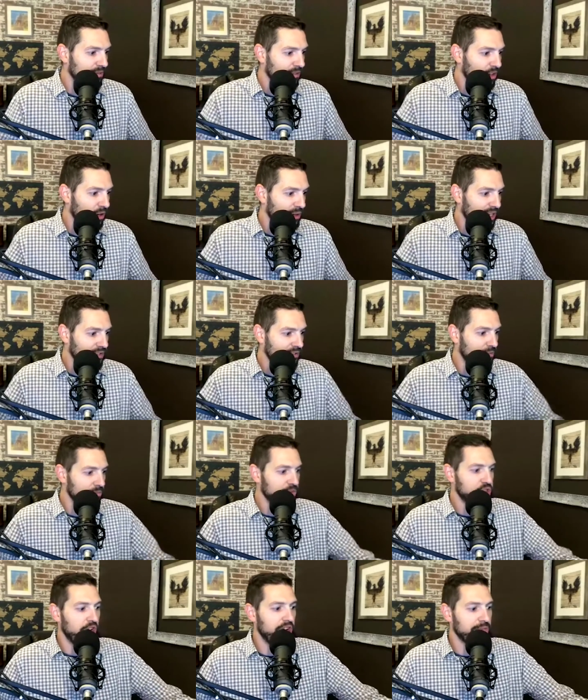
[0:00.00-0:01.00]
we got from
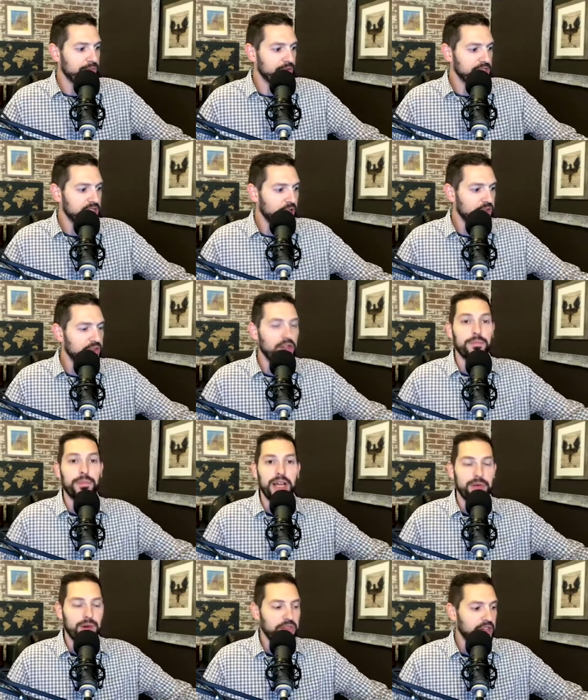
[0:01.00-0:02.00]
Sean Briscoe.
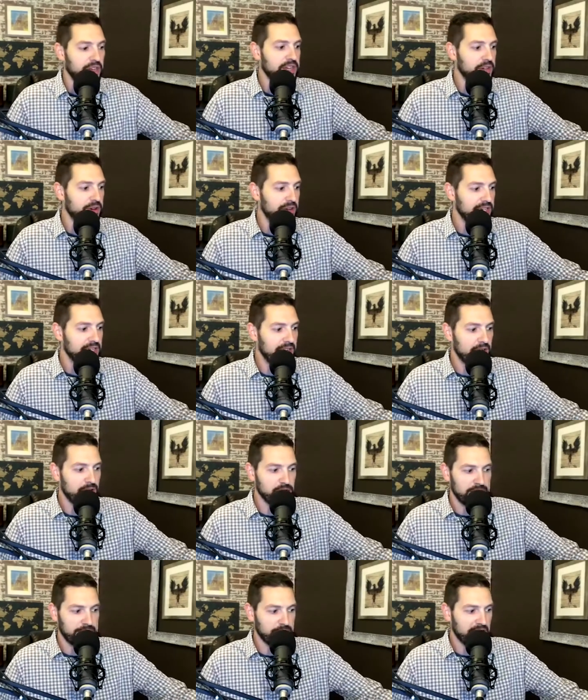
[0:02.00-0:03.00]
By the way, thank you, Andy
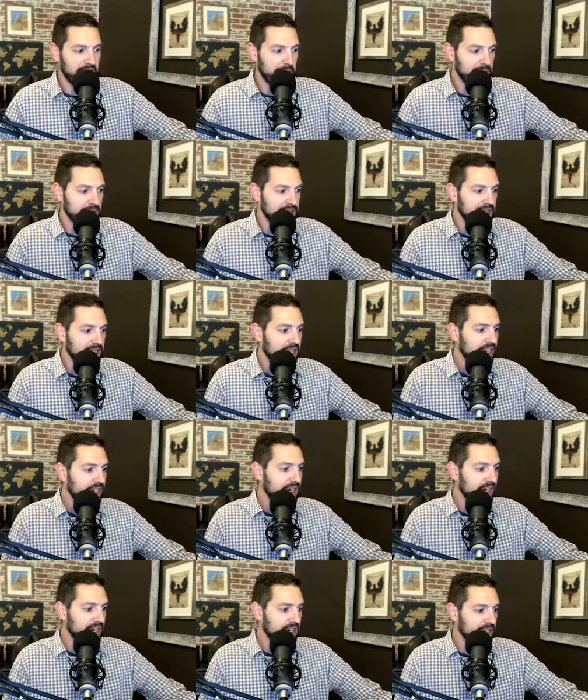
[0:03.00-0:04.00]
Anderson, for commenting,
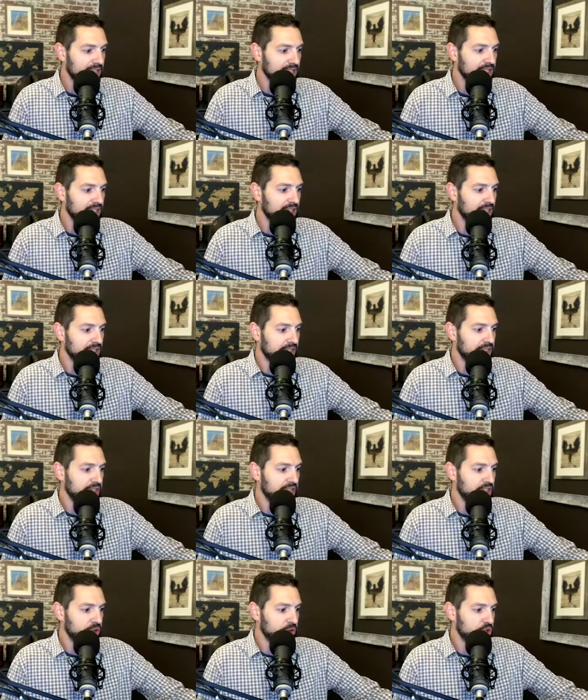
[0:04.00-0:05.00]
and
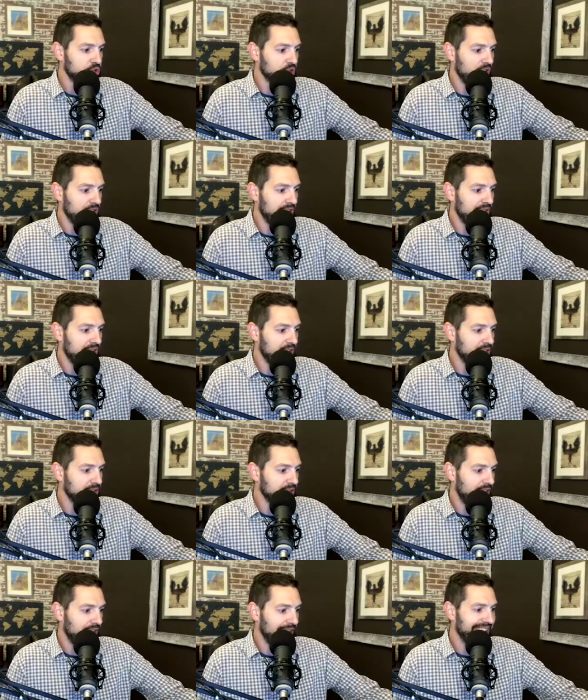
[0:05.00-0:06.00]
thank you, Sean,
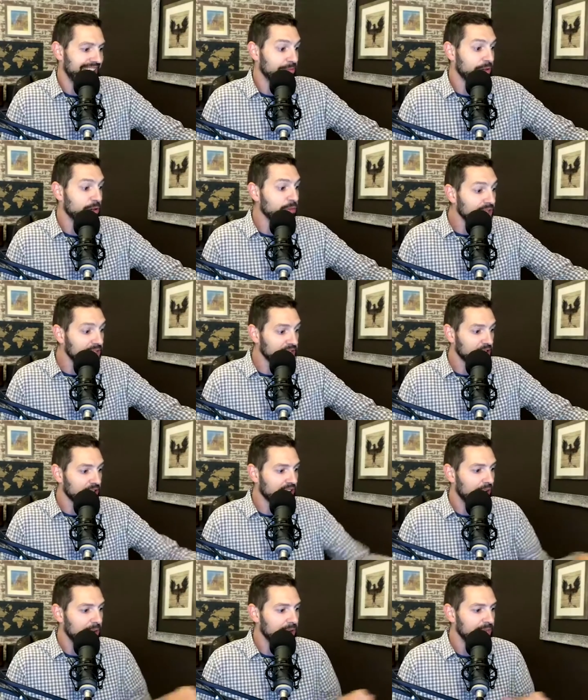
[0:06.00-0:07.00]
ahead of me reading your
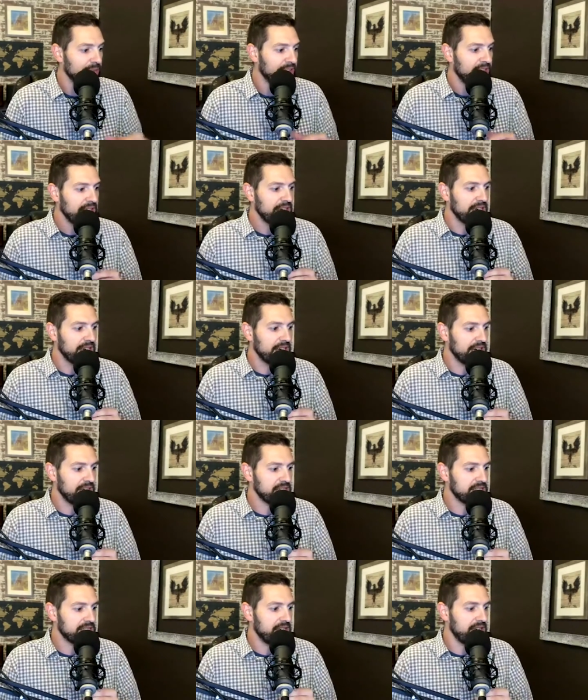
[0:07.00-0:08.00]
comment.
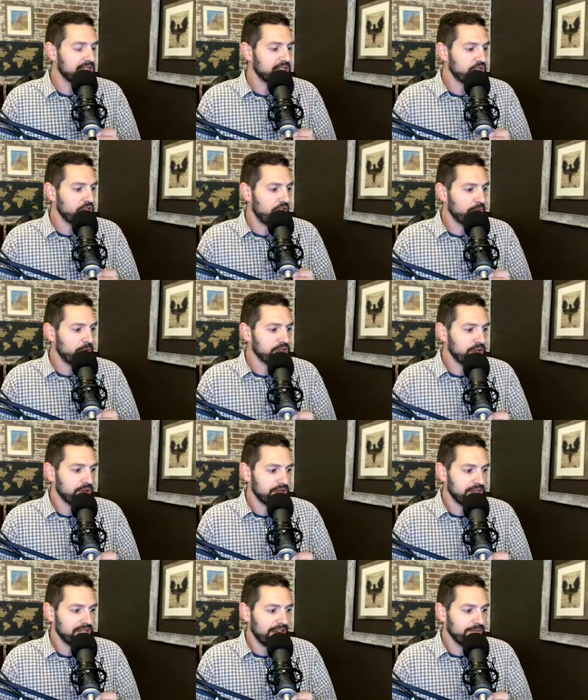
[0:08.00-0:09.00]
He says, Sean Briscoe
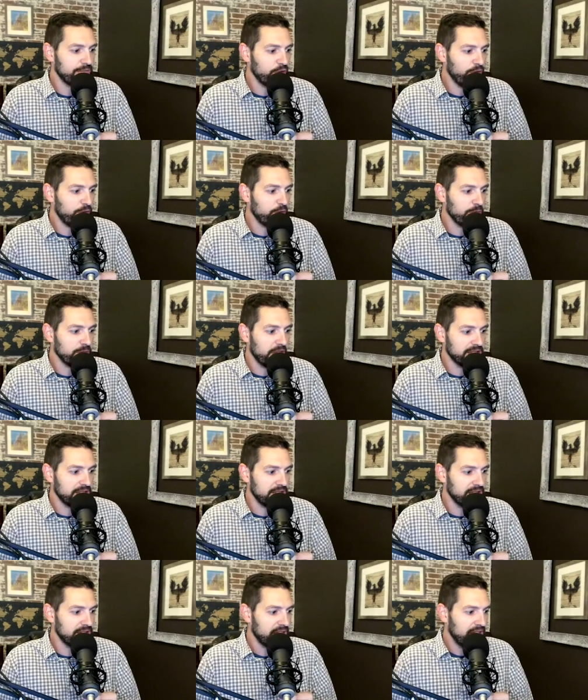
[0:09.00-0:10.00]
says, I moved from London